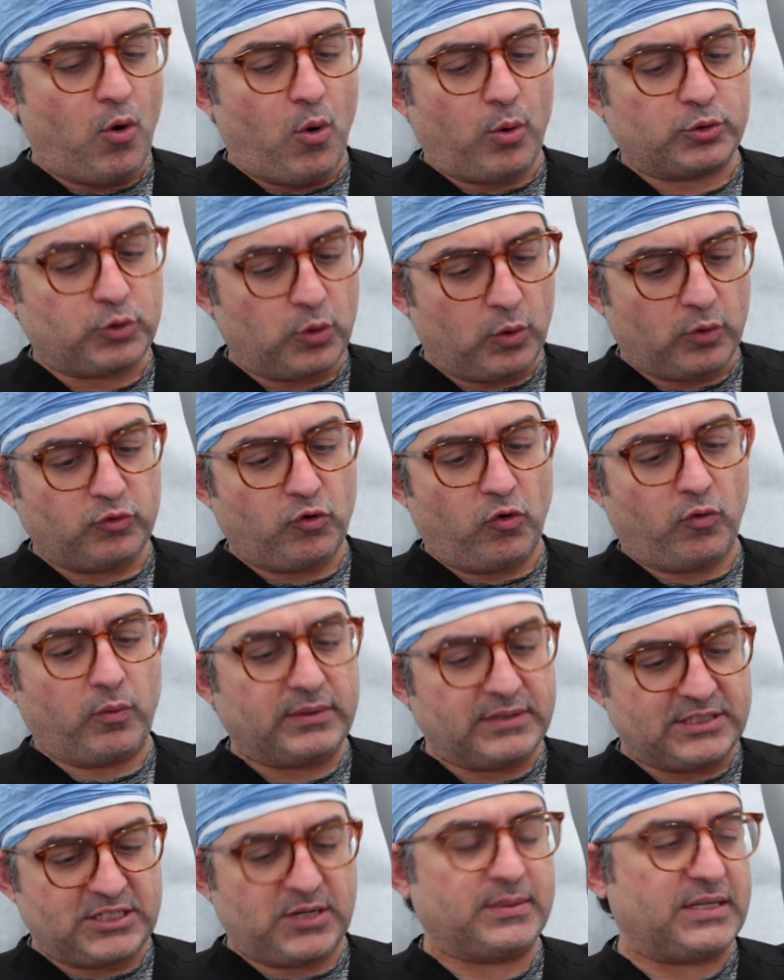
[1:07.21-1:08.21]
October, November,
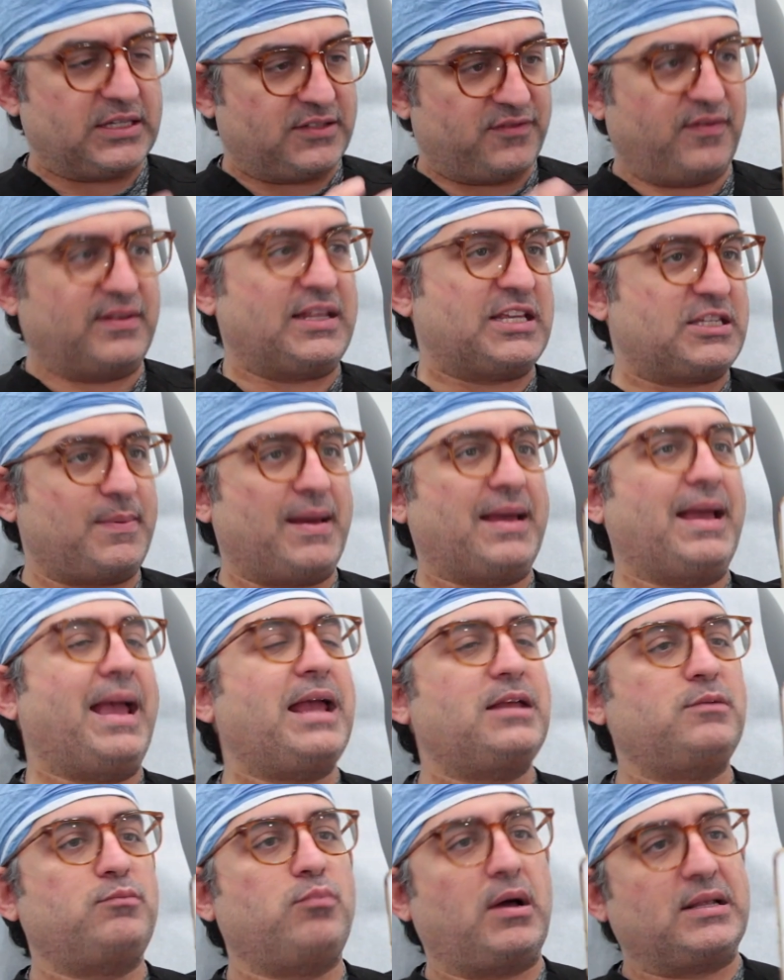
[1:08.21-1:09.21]
December, that's, that's about
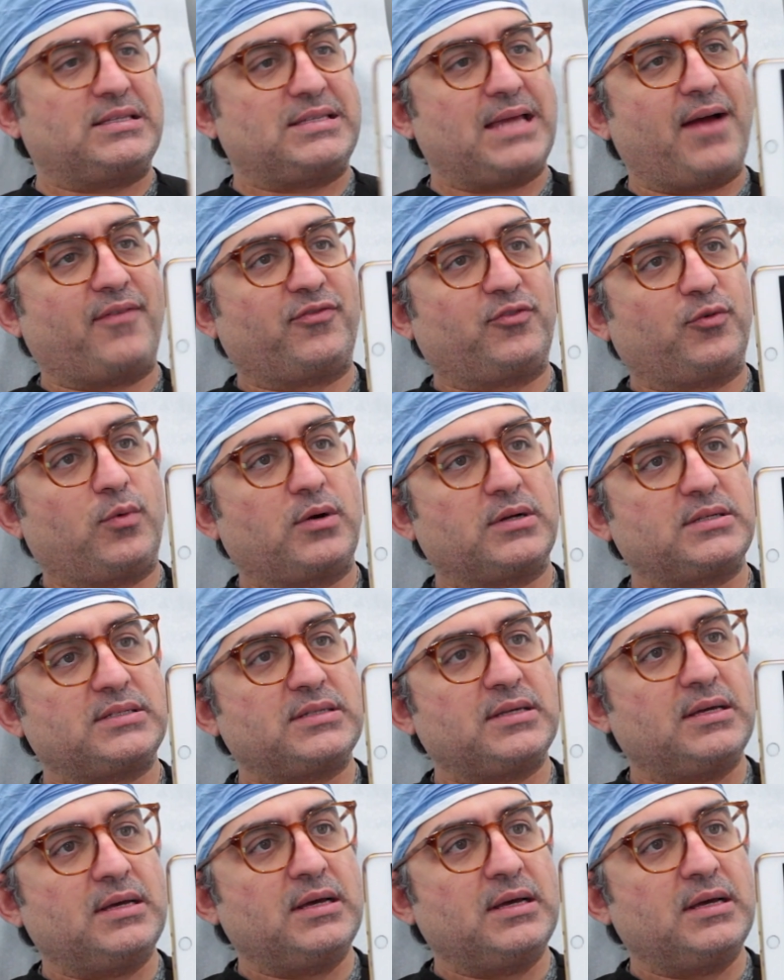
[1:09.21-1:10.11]
eight months afterwards.